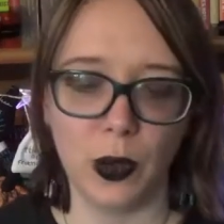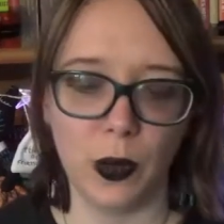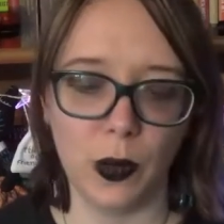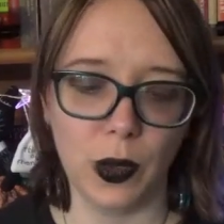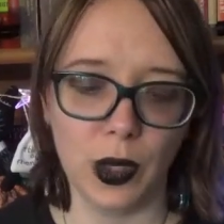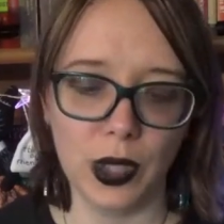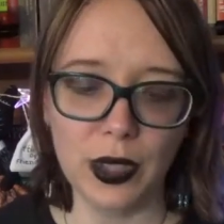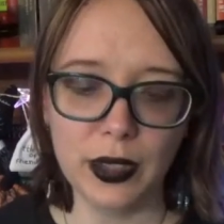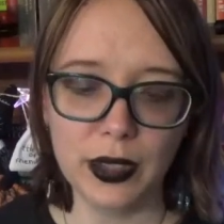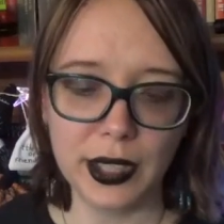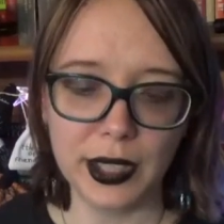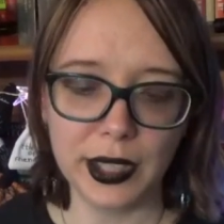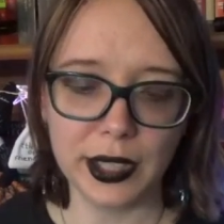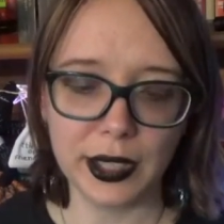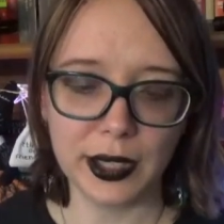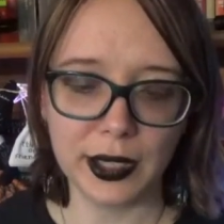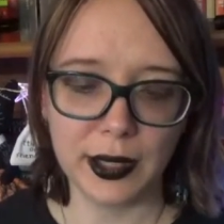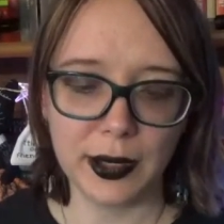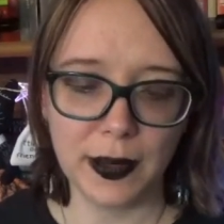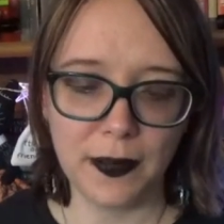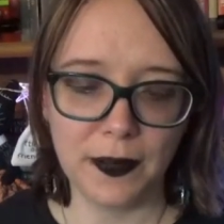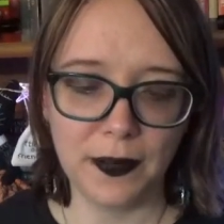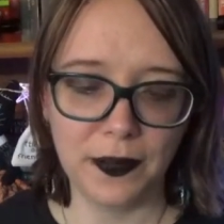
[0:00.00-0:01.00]

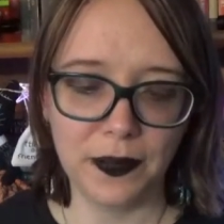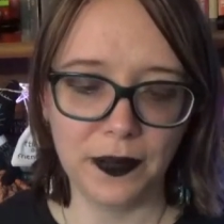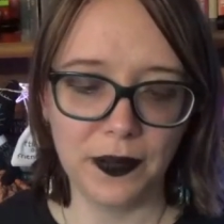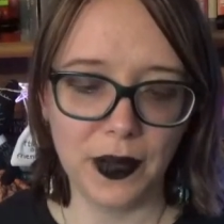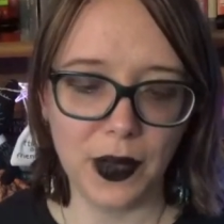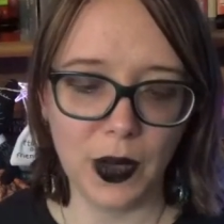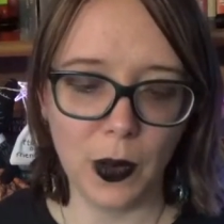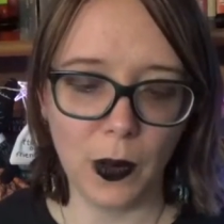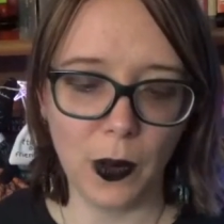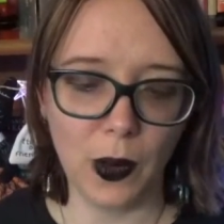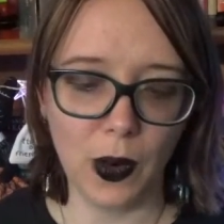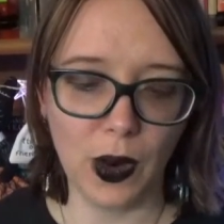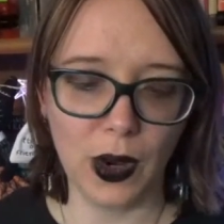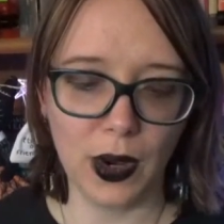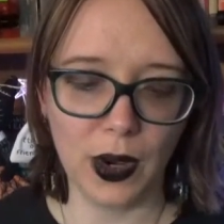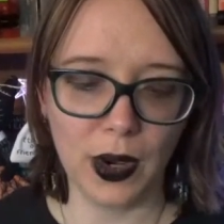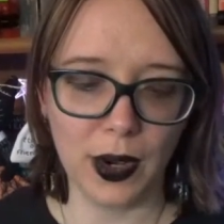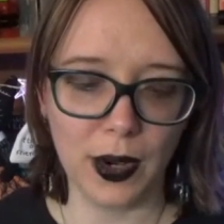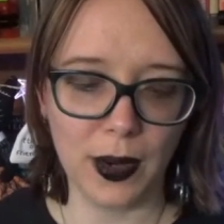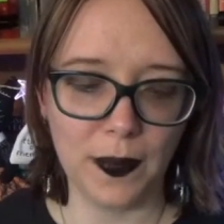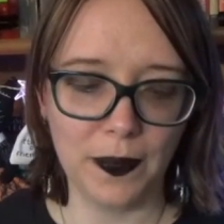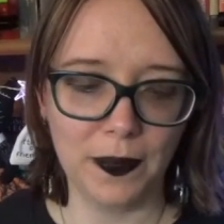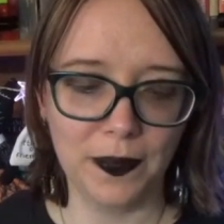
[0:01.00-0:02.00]
worst
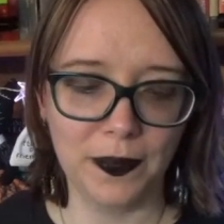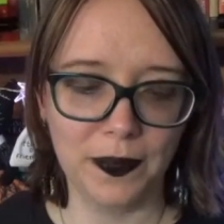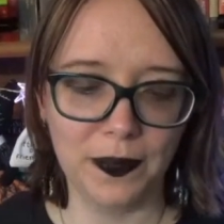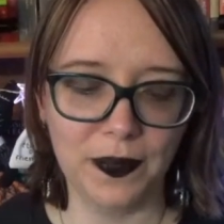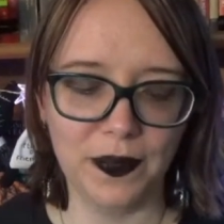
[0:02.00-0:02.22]
or